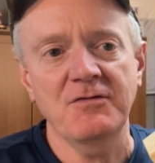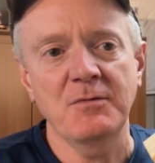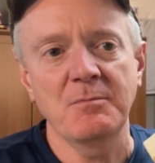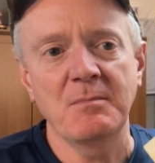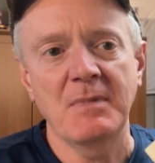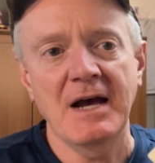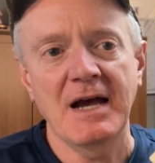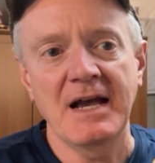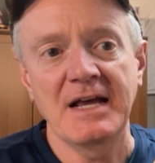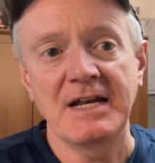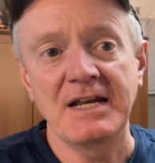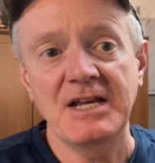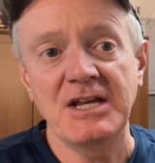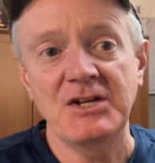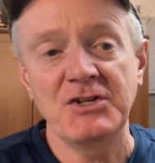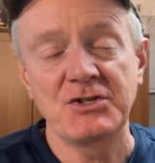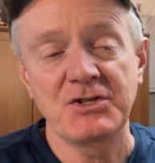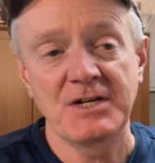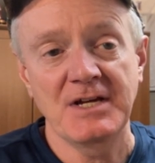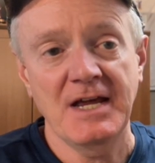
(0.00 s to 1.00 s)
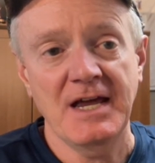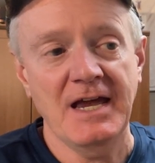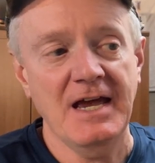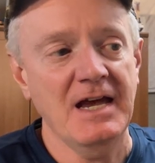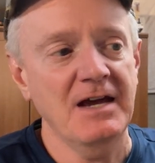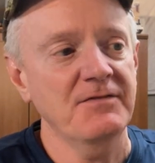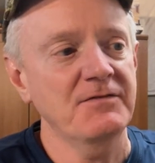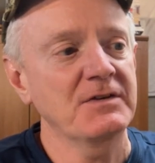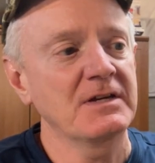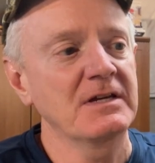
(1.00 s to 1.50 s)
by 1.5
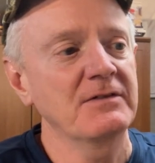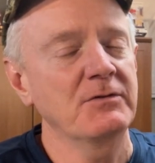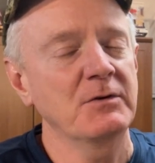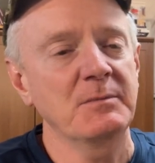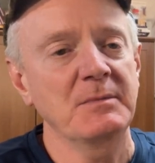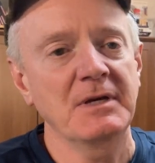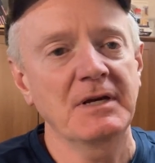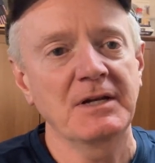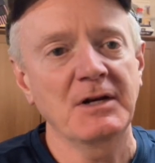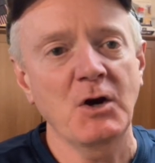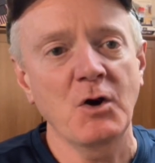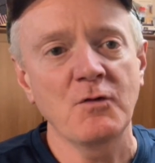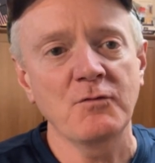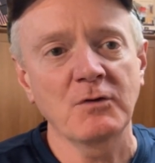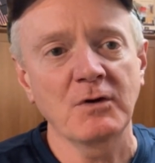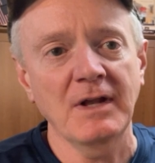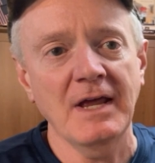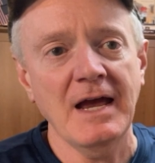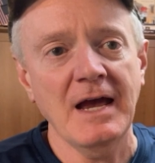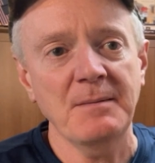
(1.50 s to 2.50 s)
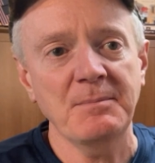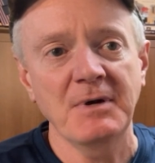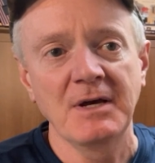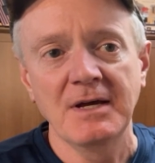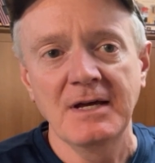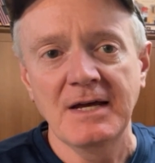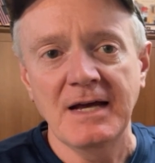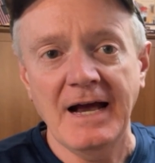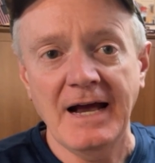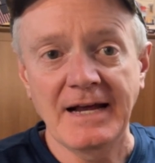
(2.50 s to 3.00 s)
inches, giving me an overlap
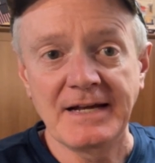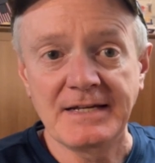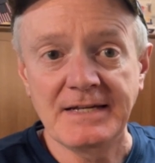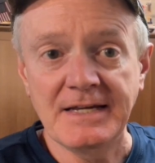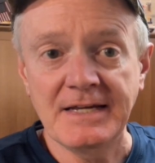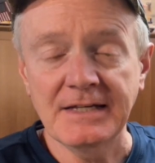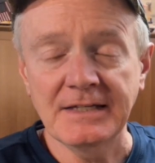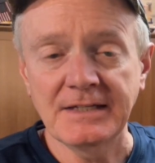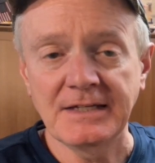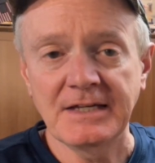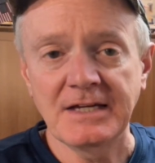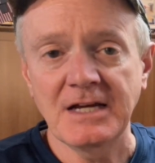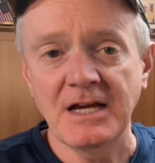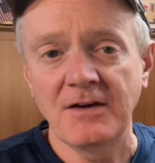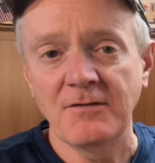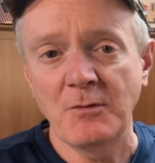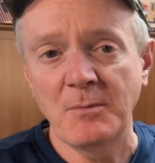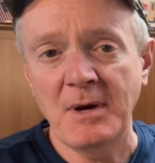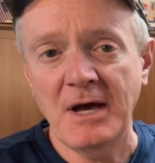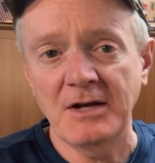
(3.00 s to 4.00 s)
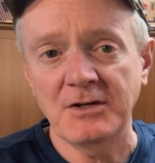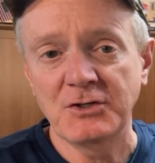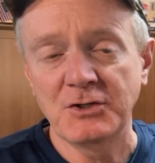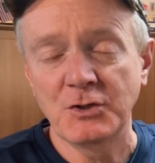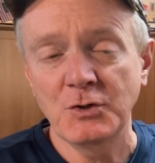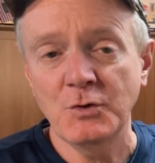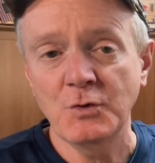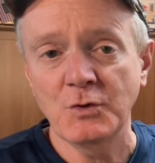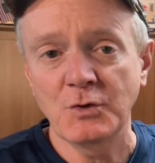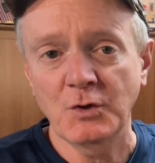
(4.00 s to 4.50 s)
ideally of about
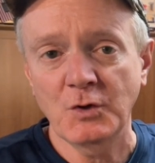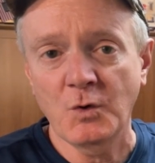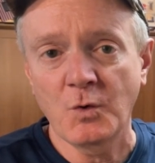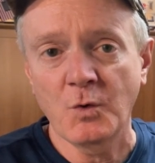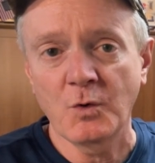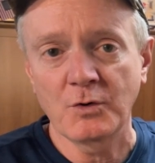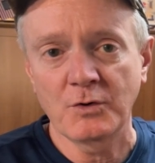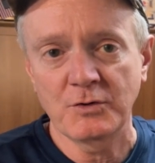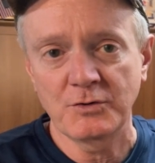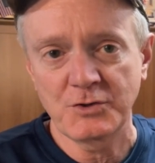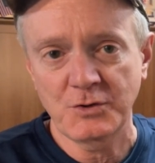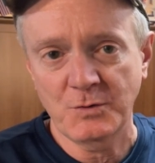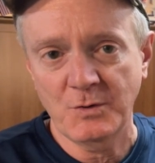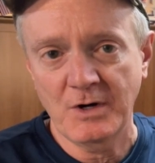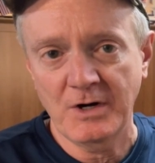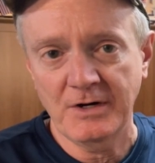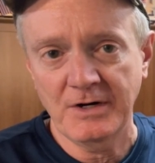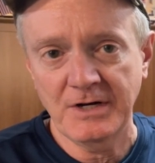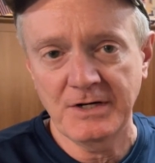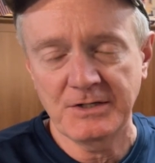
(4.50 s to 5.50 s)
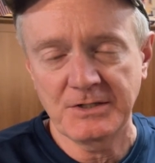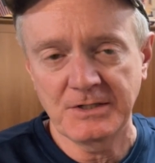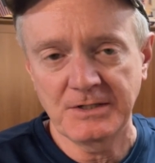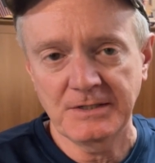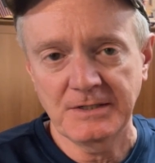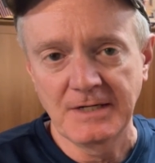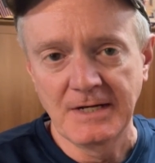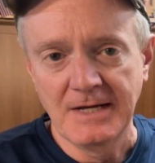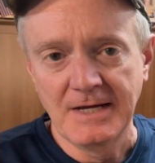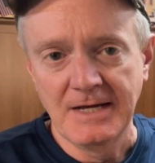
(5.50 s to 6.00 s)
2 1/4 square
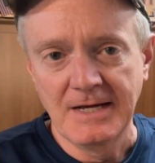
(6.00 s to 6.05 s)
inches.